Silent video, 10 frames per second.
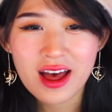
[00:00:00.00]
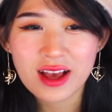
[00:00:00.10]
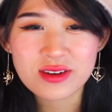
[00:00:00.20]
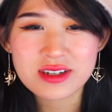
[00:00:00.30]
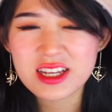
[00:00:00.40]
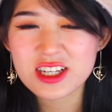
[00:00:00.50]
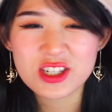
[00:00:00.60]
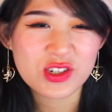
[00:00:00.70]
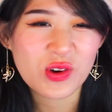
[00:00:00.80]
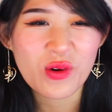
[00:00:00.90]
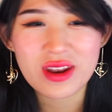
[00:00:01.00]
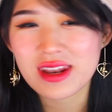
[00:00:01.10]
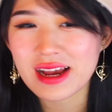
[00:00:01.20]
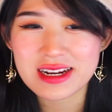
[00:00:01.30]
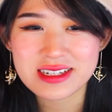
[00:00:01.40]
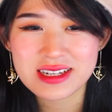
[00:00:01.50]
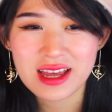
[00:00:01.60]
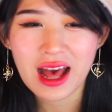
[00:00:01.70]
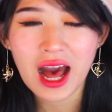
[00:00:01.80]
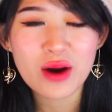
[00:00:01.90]
I could kiss you all night.
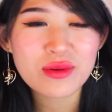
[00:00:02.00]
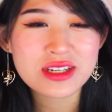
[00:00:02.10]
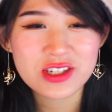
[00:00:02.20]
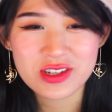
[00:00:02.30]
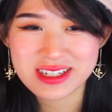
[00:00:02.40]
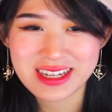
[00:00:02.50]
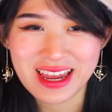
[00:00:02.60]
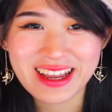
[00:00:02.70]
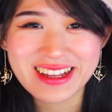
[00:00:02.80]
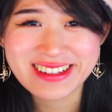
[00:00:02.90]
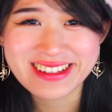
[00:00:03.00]
How is your day?